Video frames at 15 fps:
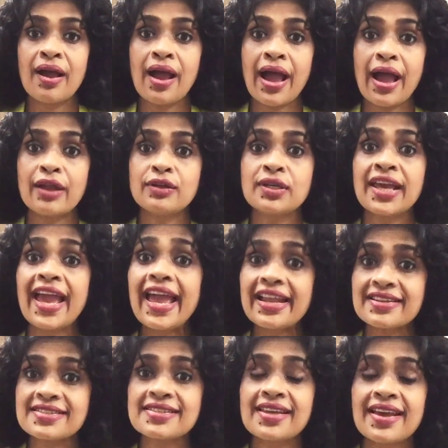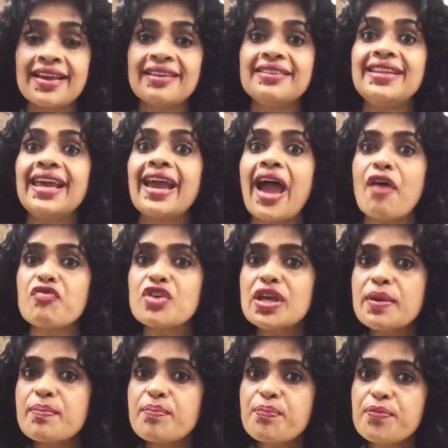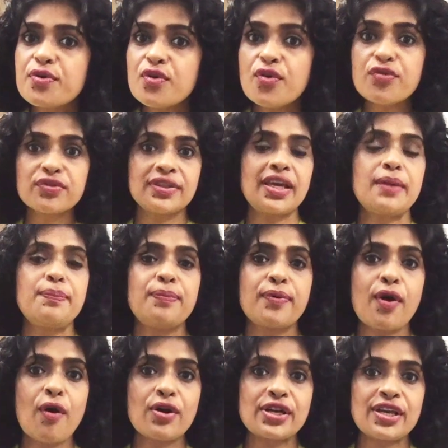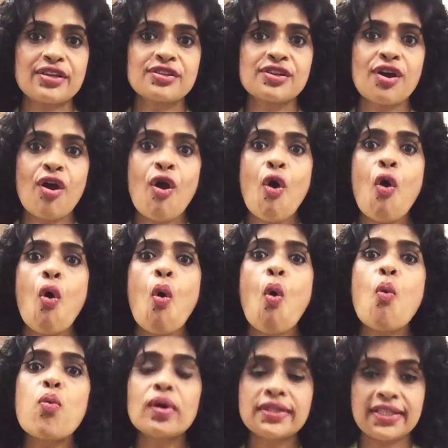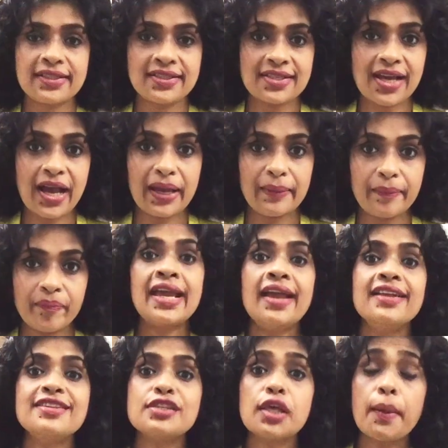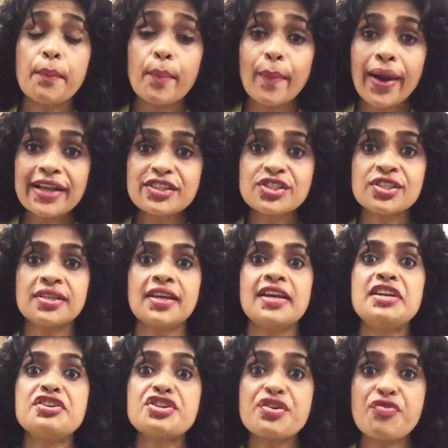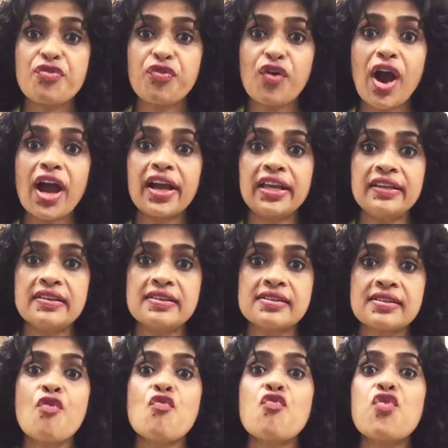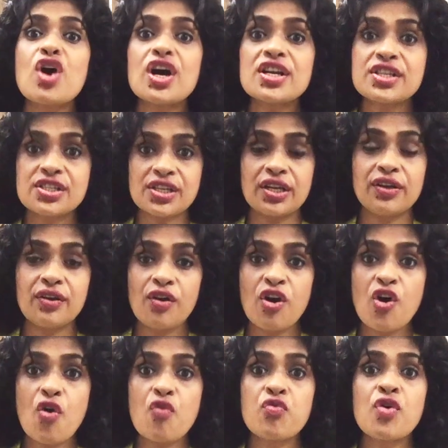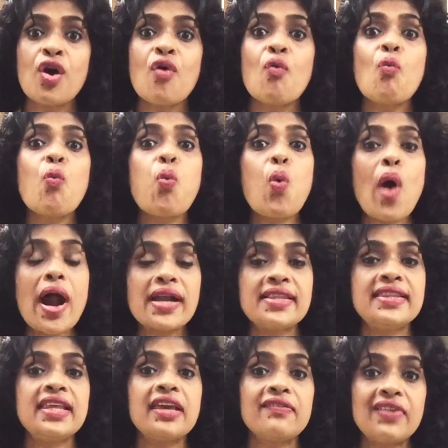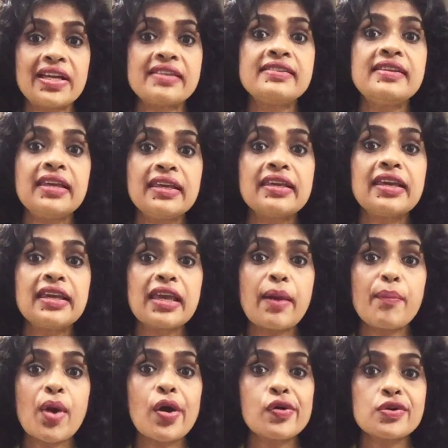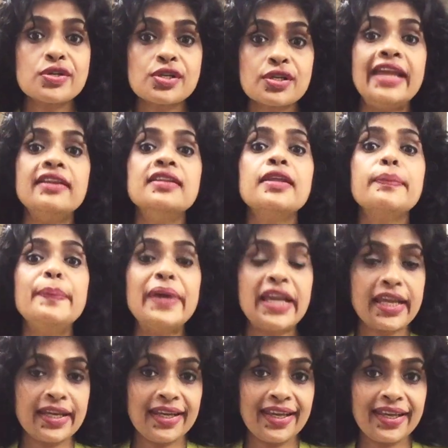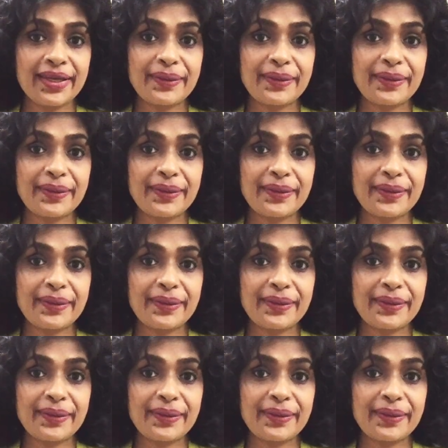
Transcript: And hence, they have improved their product over the time. It's a much refined version of what they were thinking about in the beginning.